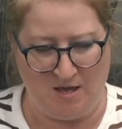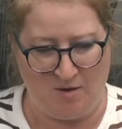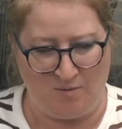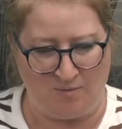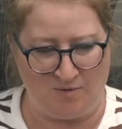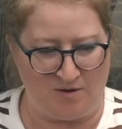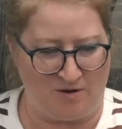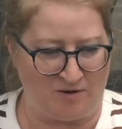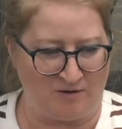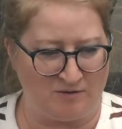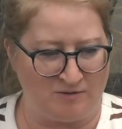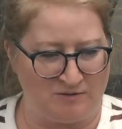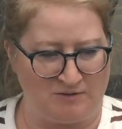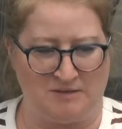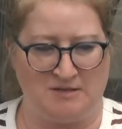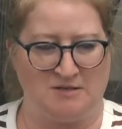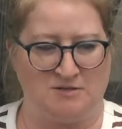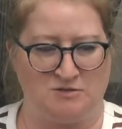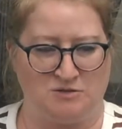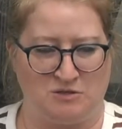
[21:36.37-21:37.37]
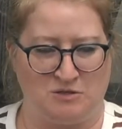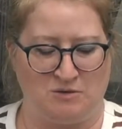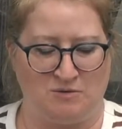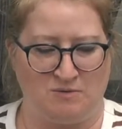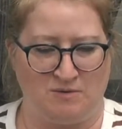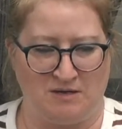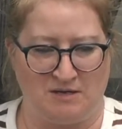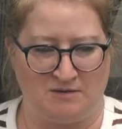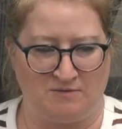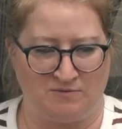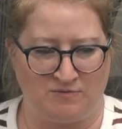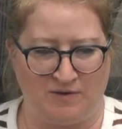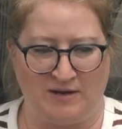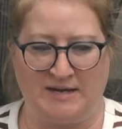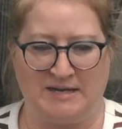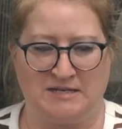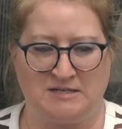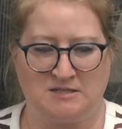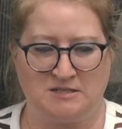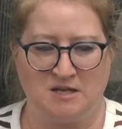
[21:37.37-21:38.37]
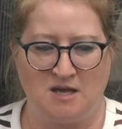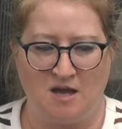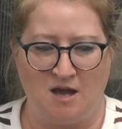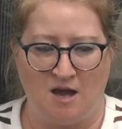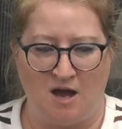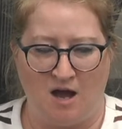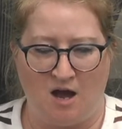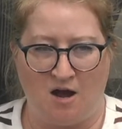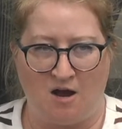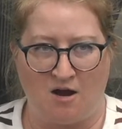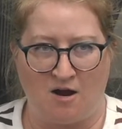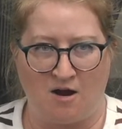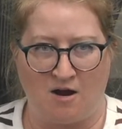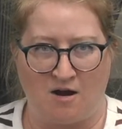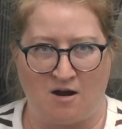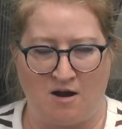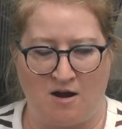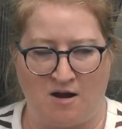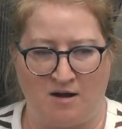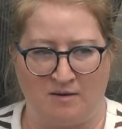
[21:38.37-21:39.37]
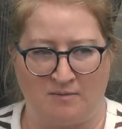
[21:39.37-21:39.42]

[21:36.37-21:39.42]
We are looking to invite our